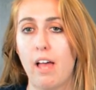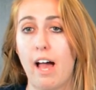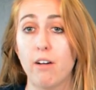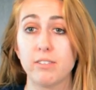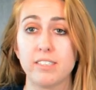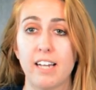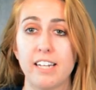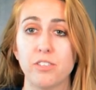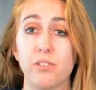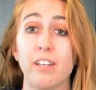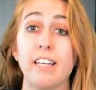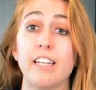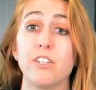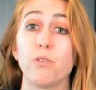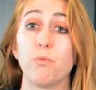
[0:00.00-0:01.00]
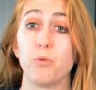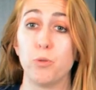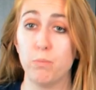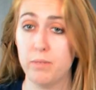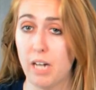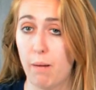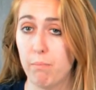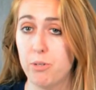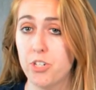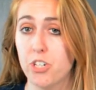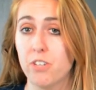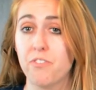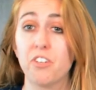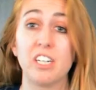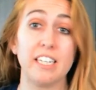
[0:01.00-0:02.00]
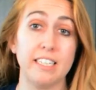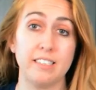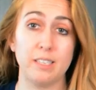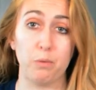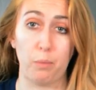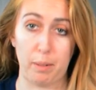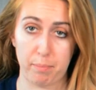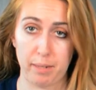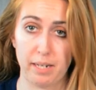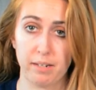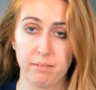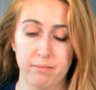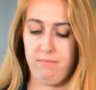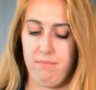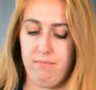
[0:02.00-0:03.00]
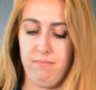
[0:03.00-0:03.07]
outside so it can get to room temperature for easy whipping.